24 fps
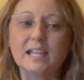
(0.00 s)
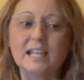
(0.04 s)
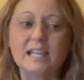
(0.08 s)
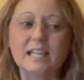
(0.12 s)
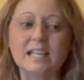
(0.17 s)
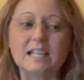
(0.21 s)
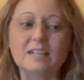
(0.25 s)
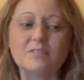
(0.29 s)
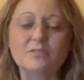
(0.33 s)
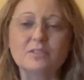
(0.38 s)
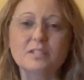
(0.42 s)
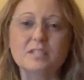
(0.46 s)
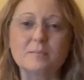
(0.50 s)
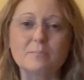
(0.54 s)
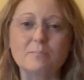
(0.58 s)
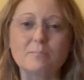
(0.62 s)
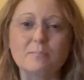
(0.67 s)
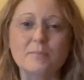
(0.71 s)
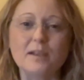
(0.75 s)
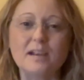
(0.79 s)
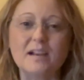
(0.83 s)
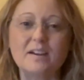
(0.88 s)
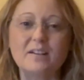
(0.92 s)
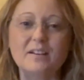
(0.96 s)
gives
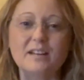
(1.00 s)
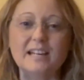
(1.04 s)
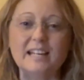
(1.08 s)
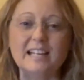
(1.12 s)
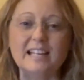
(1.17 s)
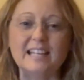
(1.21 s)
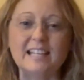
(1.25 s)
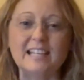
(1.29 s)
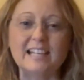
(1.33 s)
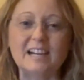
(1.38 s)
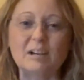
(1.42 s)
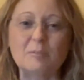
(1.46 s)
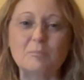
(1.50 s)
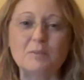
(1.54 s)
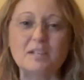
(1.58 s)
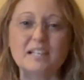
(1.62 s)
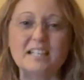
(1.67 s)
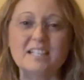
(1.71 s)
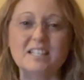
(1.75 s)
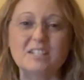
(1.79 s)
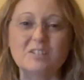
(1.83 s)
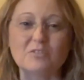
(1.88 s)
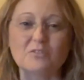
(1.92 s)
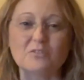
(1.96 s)
Mary a
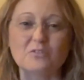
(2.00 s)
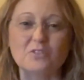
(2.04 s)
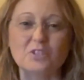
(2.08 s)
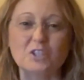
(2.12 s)
piece of